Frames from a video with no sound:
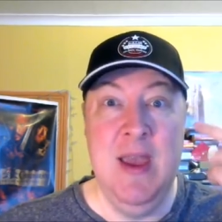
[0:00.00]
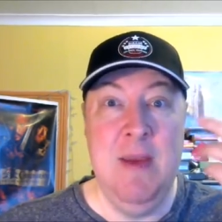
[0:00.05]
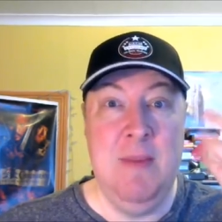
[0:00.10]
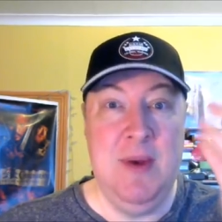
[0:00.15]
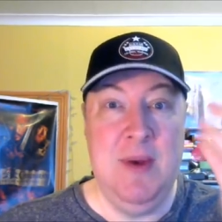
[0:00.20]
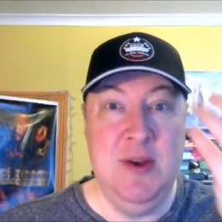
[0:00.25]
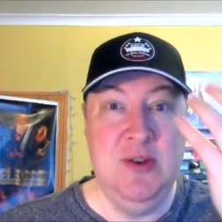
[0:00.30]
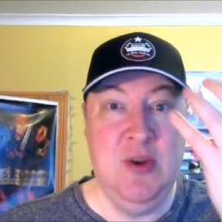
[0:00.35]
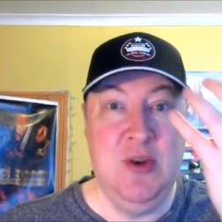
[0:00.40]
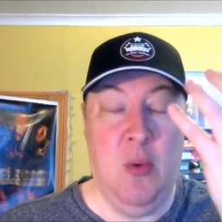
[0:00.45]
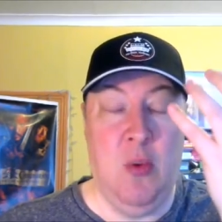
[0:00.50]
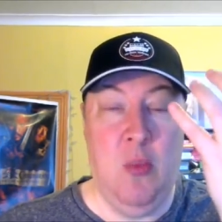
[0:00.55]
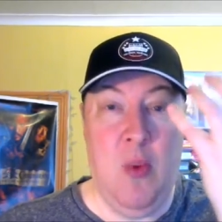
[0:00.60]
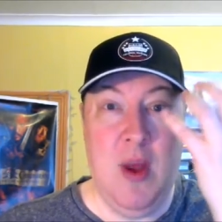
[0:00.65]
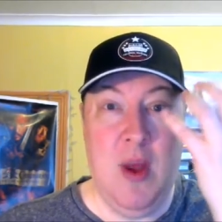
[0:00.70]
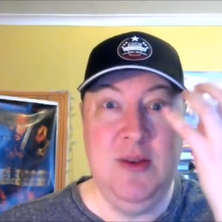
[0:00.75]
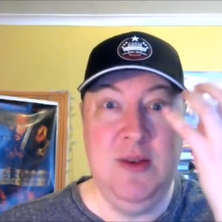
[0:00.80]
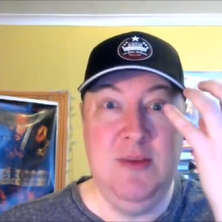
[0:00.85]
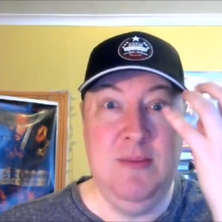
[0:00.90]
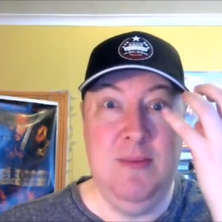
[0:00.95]
but he's got
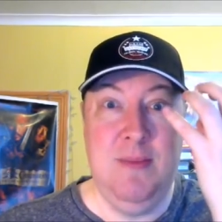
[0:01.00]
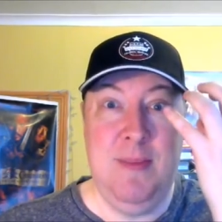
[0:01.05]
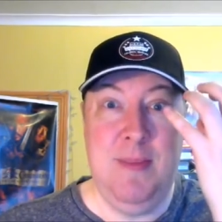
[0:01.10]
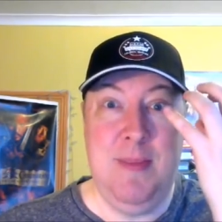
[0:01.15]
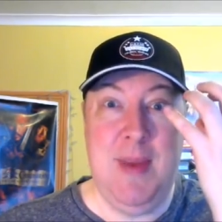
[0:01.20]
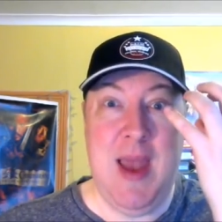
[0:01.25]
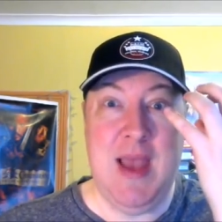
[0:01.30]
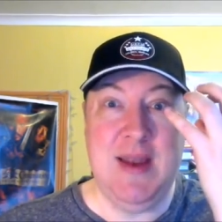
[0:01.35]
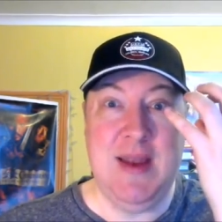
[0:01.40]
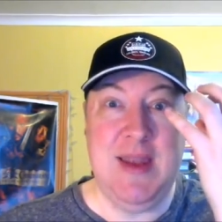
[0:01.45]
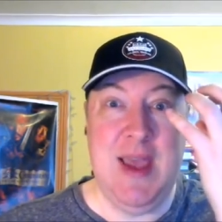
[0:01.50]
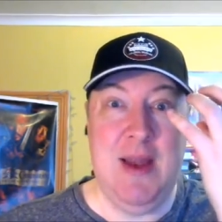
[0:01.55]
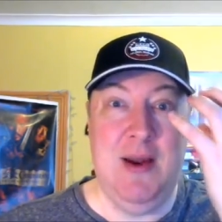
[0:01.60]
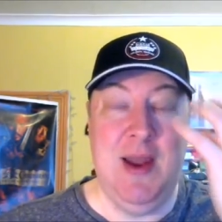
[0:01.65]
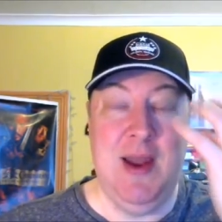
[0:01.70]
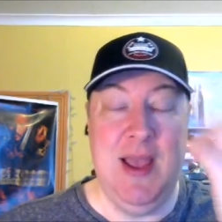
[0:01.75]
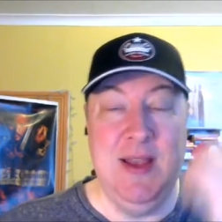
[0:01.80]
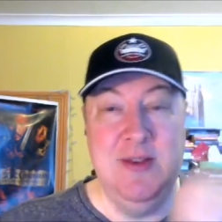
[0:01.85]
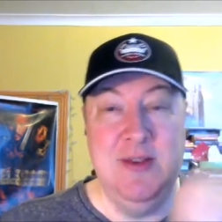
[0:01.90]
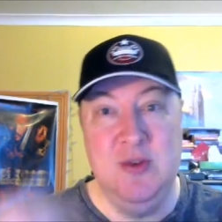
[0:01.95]
one blacked out
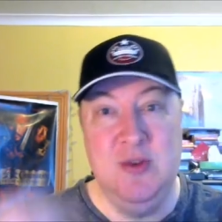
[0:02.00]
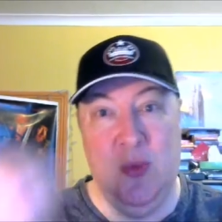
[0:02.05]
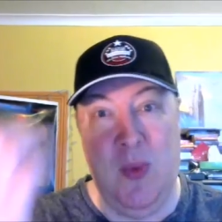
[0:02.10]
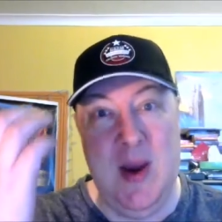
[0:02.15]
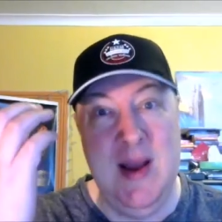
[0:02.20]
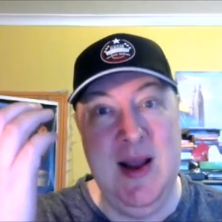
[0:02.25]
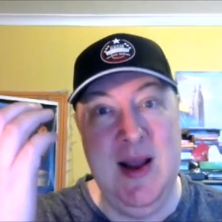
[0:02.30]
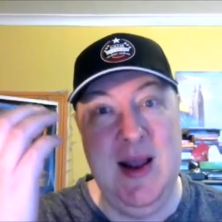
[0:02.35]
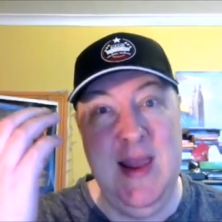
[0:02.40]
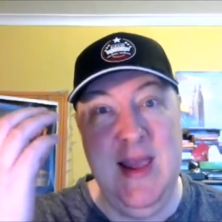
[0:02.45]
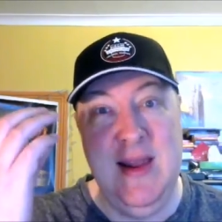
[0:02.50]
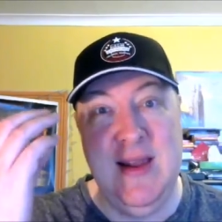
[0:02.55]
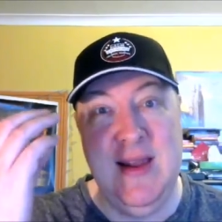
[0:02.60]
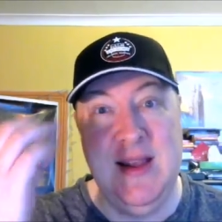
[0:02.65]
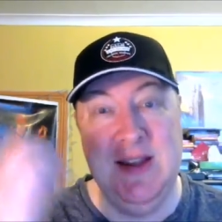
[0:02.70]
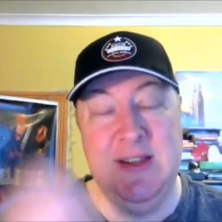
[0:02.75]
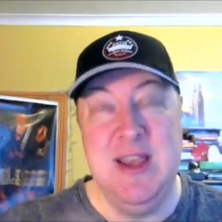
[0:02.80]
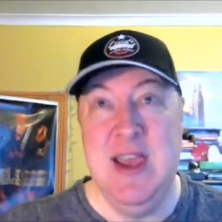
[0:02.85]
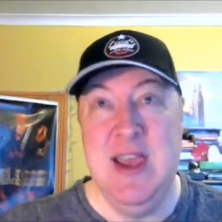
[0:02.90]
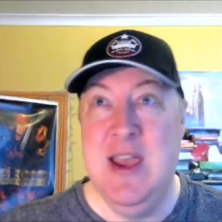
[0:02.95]
lens and one clear
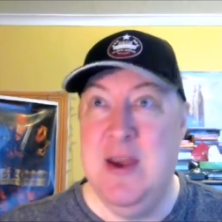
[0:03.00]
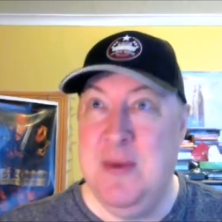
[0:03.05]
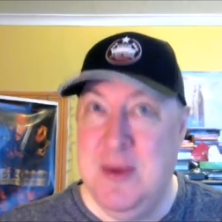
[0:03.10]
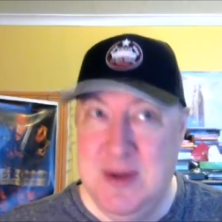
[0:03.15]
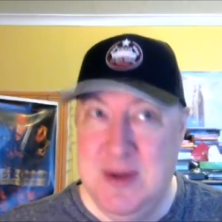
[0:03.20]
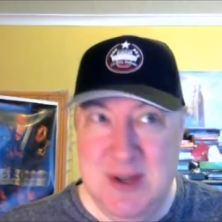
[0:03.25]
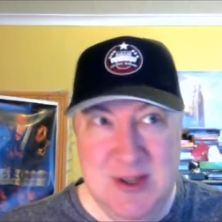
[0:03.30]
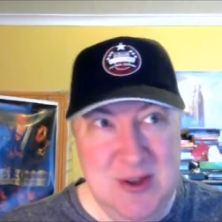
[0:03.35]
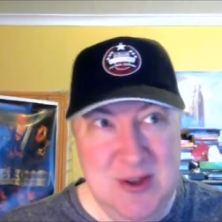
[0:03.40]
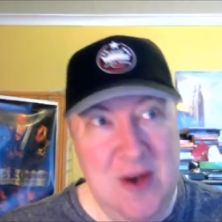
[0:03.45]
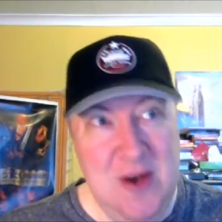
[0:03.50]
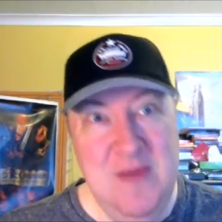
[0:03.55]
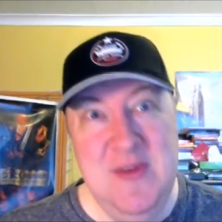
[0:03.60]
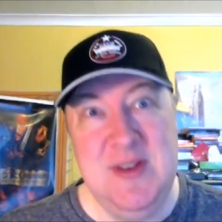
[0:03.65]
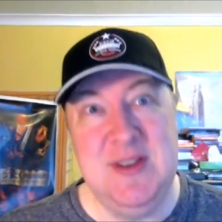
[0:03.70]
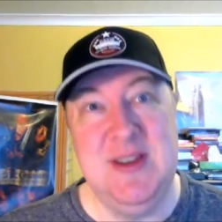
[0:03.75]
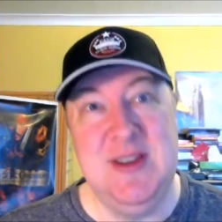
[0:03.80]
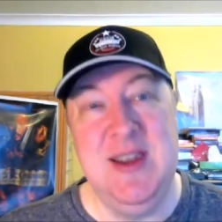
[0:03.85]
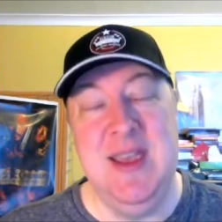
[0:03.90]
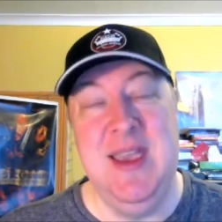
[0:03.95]
lens, which is
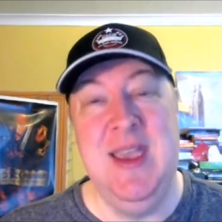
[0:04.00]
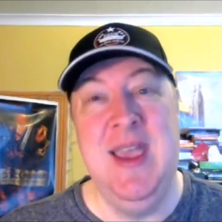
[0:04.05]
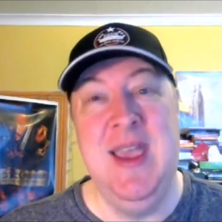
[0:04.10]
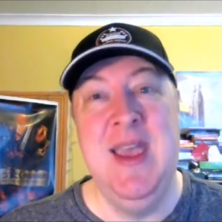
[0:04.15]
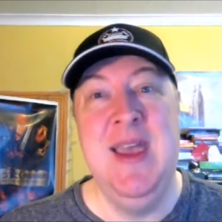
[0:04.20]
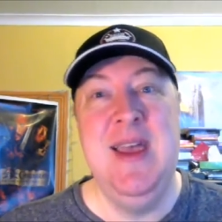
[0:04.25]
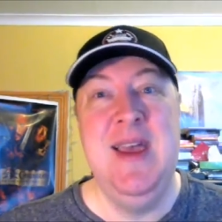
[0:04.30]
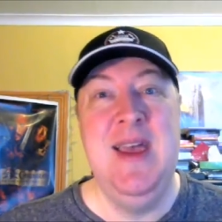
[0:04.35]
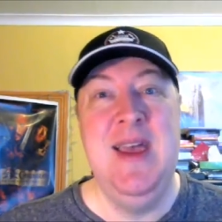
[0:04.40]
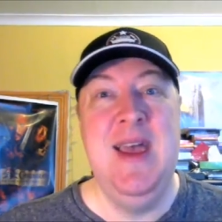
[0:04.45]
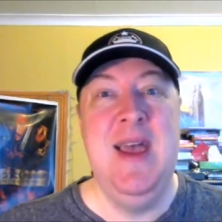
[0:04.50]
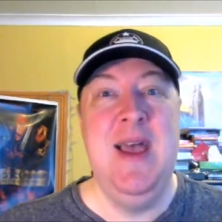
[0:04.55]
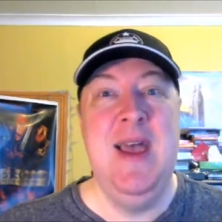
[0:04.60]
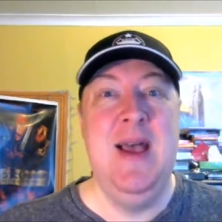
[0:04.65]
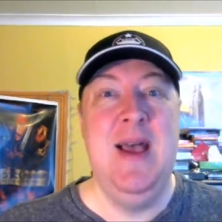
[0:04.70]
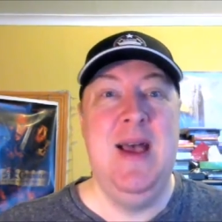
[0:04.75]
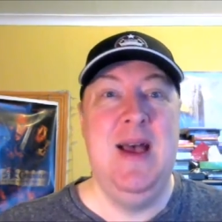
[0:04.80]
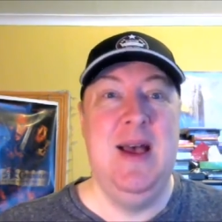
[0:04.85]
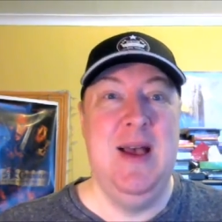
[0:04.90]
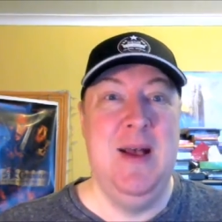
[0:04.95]
obviously
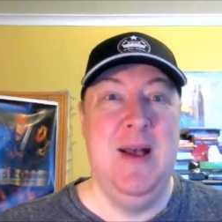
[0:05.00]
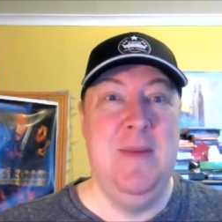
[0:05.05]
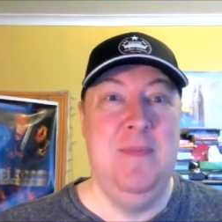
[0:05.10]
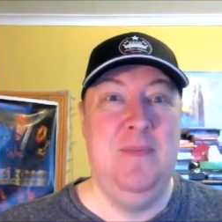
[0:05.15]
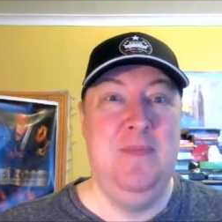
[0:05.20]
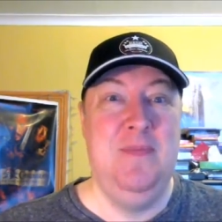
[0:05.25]
a